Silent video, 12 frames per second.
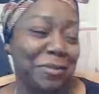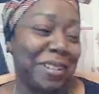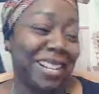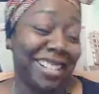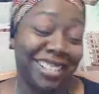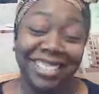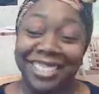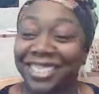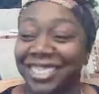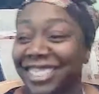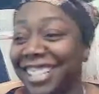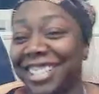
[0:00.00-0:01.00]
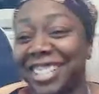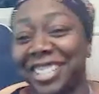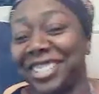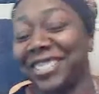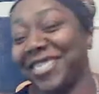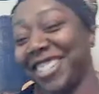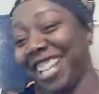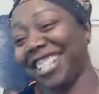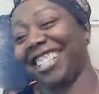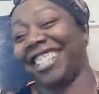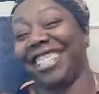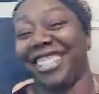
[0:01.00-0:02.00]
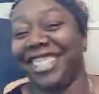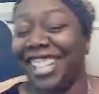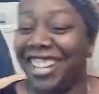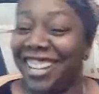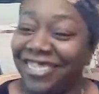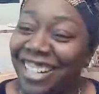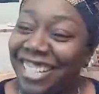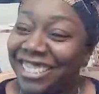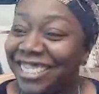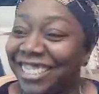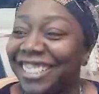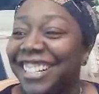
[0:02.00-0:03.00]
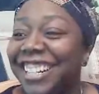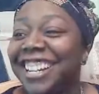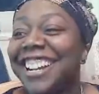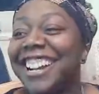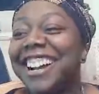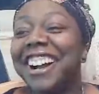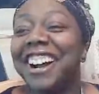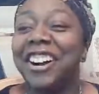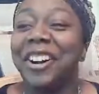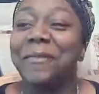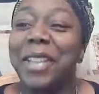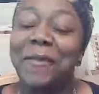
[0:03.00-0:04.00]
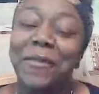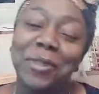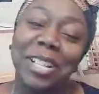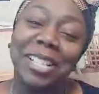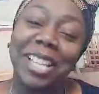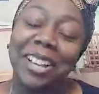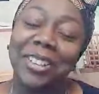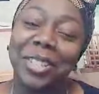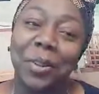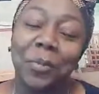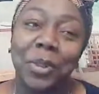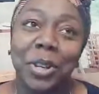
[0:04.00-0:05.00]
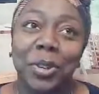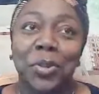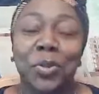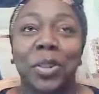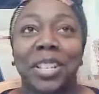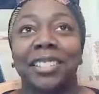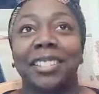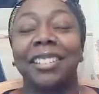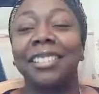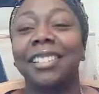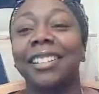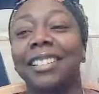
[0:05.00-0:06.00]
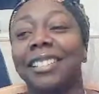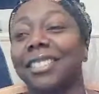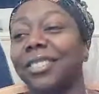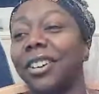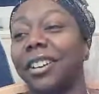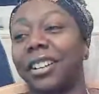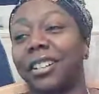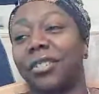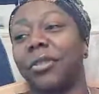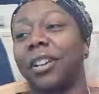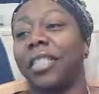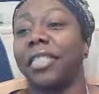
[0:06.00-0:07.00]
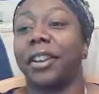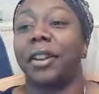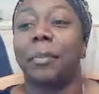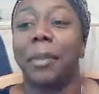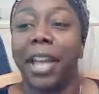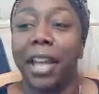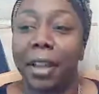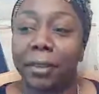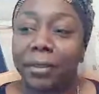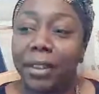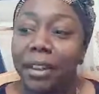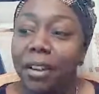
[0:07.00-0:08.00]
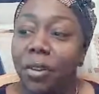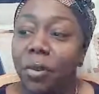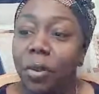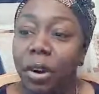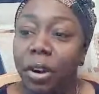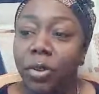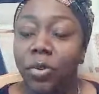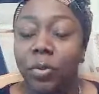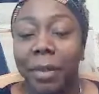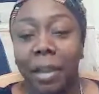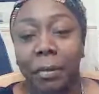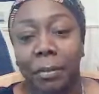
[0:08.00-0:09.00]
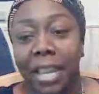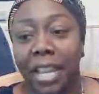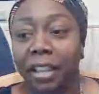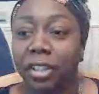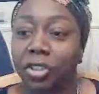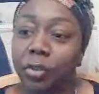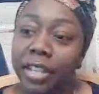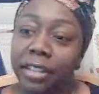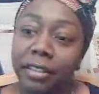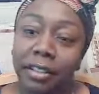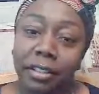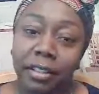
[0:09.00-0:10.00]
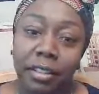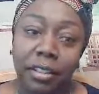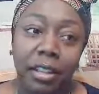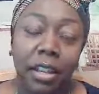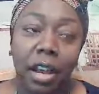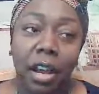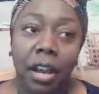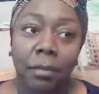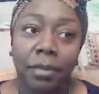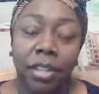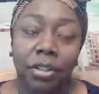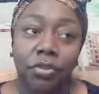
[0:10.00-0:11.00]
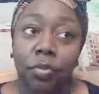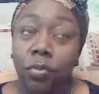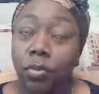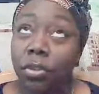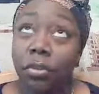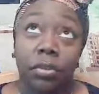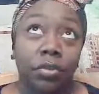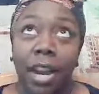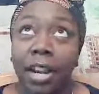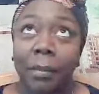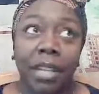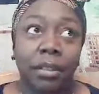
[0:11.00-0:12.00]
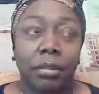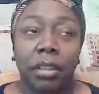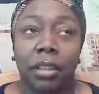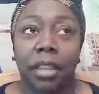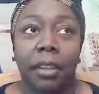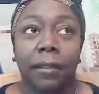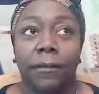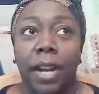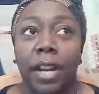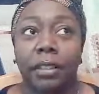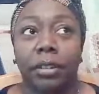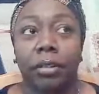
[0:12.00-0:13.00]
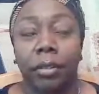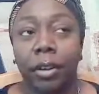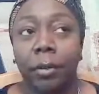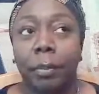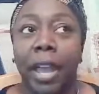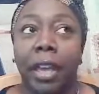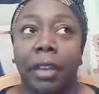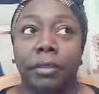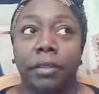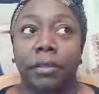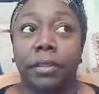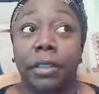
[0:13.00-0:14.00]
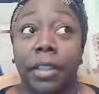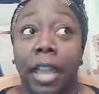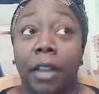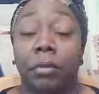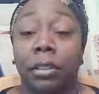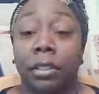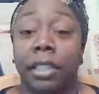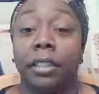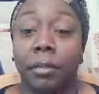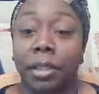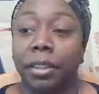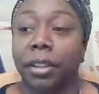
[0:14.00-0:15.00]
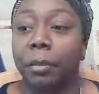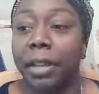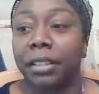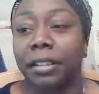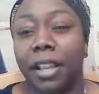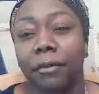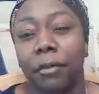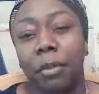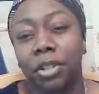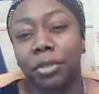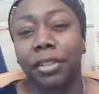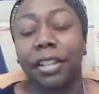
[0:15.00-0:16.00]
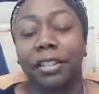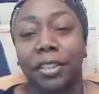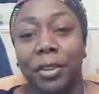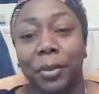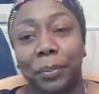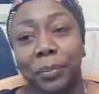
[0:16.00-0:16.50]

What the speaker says: That's good. That's a good line right there. If you could tell someone who is just getting started on their path, or who might be making a transition, to try to make sure that they find the career path that will lead them to their best life, what would you say to them?